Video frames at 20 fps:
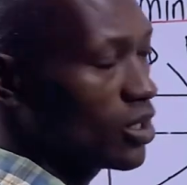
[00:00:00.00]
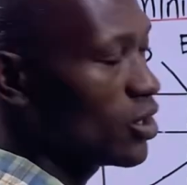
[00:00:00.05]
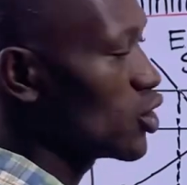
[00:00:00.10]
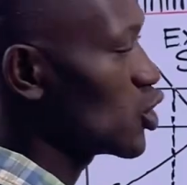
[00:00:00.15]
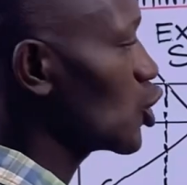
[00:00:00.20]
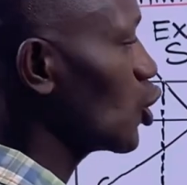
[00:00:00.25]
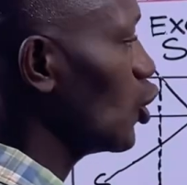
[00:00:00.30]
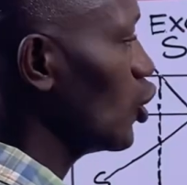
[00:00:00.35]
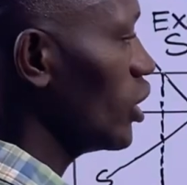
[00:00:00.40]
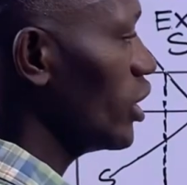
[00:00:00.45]

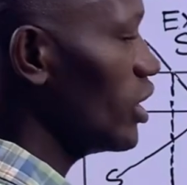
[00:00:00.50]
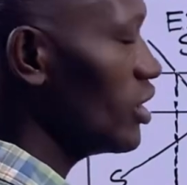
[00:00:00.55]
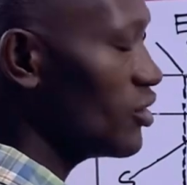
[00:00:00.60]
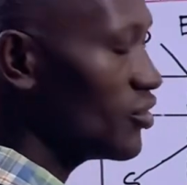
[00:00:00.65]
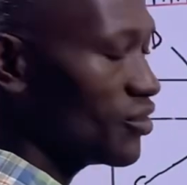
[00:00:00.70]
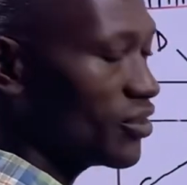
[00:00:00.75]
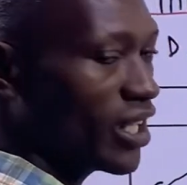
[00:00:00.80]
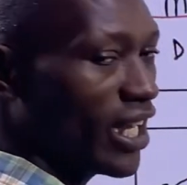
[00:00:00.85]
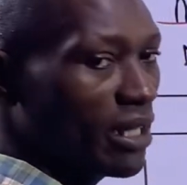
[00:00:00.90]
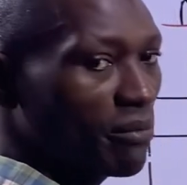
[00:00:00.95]
So
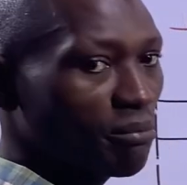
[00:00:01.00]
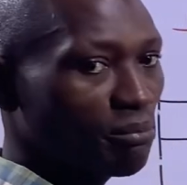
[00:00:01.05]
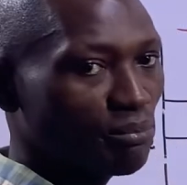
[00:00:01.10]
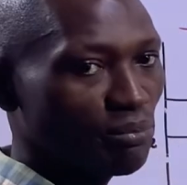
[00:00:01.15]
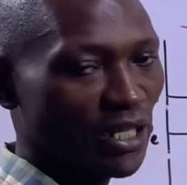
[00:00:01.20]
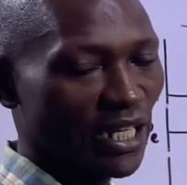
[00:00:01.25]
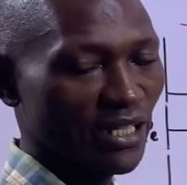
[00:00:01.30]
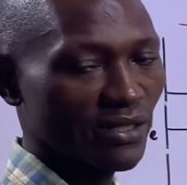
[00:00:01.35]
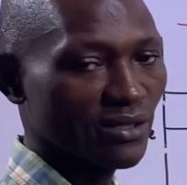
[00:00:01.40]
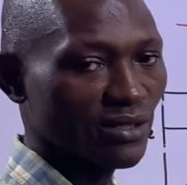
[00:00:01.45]
each time
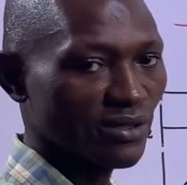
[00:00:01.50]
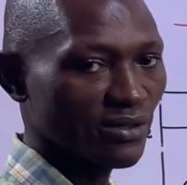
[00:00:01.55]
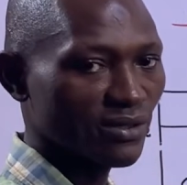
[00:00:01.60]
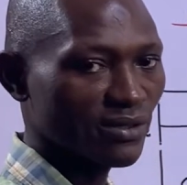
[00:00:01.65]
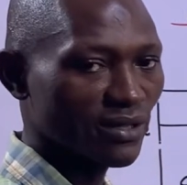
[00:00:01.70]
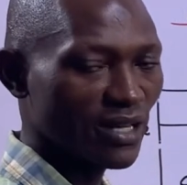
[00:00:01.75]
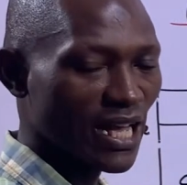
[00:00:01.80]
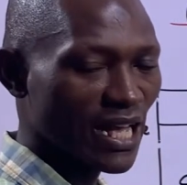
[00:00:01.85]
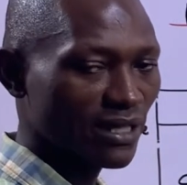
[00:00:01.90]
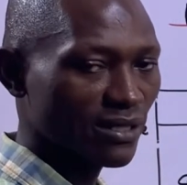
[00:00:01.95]

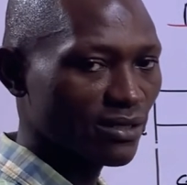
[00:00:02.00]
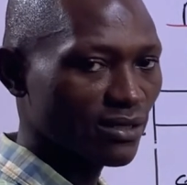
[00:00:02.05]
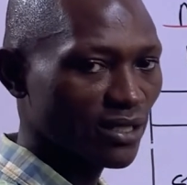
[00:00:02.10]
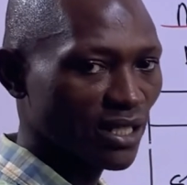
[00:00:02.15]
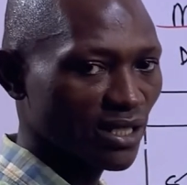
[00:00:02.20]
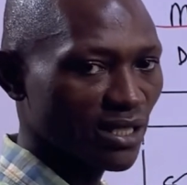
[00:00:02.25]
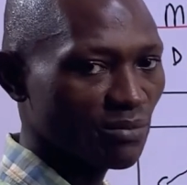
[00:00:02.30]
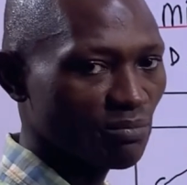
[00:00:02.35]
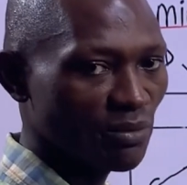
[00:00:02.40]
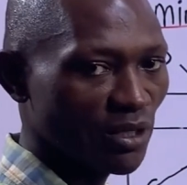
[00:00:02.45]
prices are
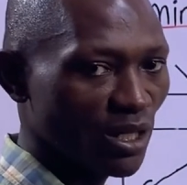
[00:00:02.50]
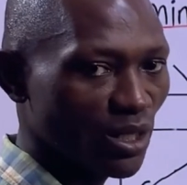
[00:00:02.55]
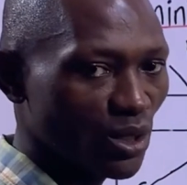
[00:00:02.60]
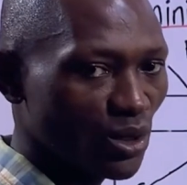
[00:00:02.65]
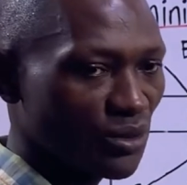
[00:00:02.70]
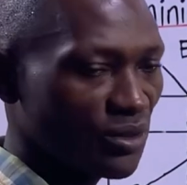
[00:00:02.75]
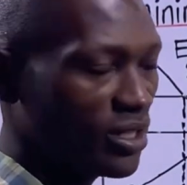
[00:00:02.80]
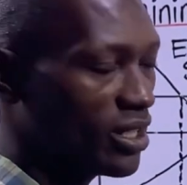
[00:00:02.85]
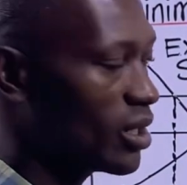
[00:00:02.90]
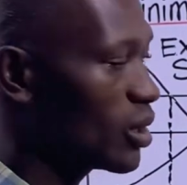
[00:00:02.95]
set
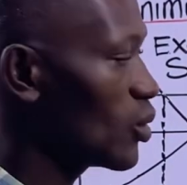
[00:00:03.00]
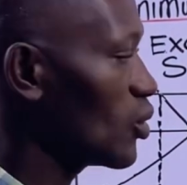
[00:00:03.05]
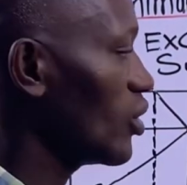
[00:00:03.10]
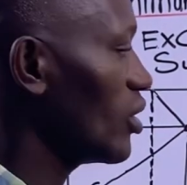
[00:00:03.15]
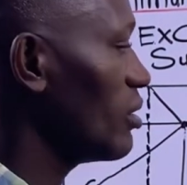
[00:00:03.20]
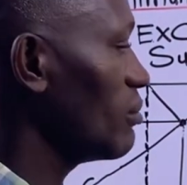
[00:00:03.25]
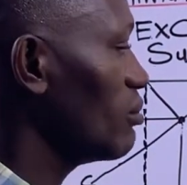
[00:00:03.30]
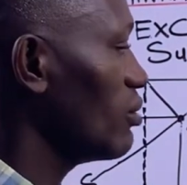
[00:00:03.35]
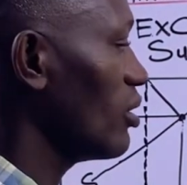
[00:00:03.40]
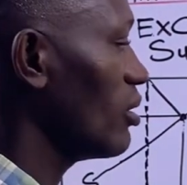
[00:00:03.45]
below the
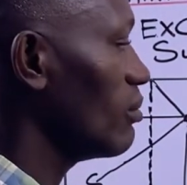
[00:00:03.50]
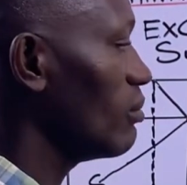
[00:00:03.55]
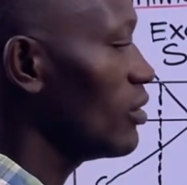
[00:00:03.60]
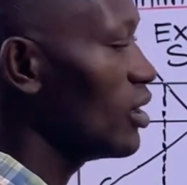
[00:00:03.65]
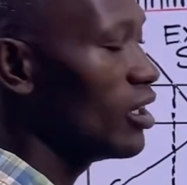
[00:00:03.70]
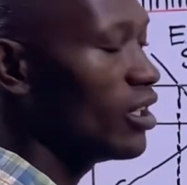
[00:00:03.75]
equilibrium,